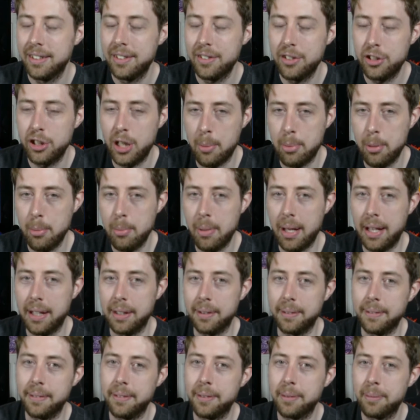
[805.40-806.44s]
Ship him
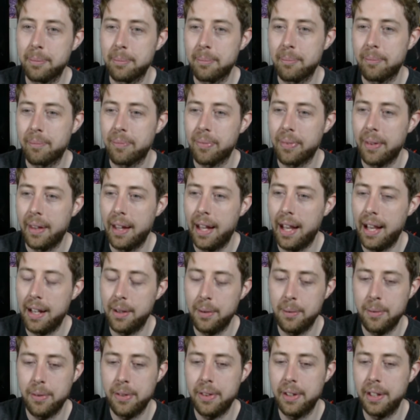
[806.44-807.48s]
out. I
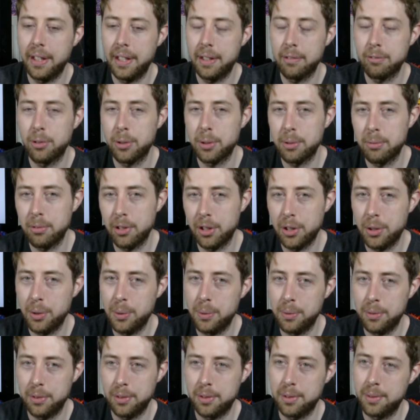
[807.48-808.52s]
don't think Rocket
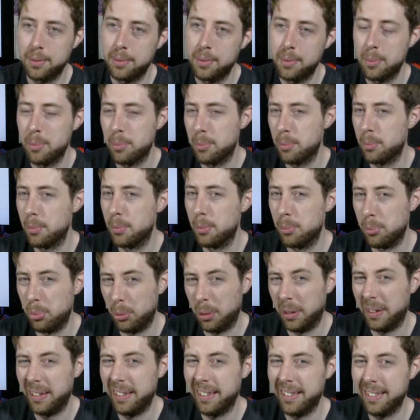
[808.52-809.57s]
Raccoon's
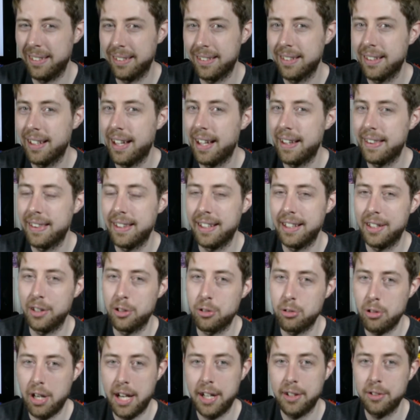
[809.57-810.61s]
brilliant. I
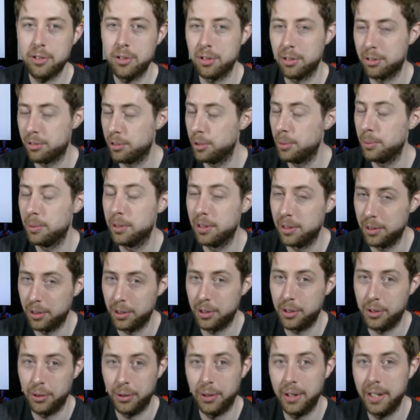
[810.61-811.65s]
think Drax and Groot look
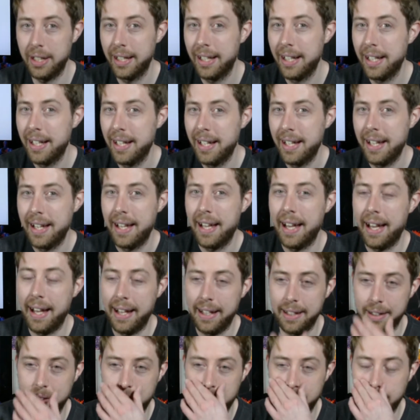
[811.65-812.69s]
good,
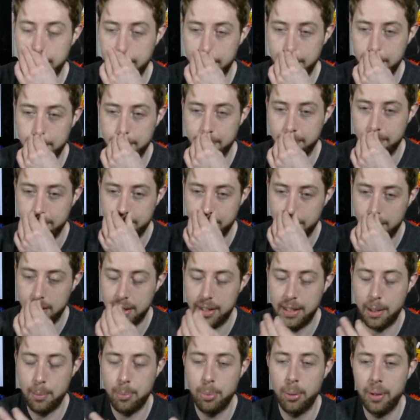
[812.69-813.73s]
and
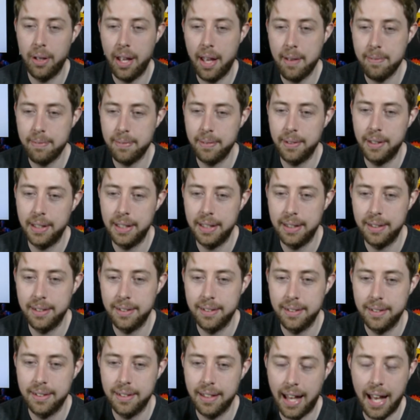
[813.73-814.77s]
they put effort in,
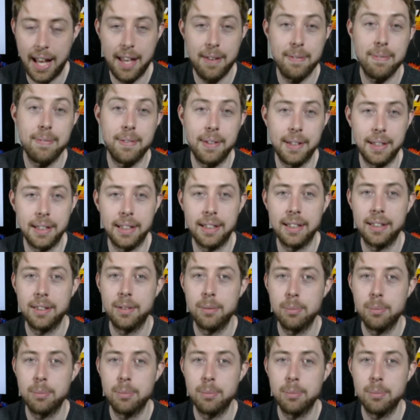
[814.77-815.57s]
I feel,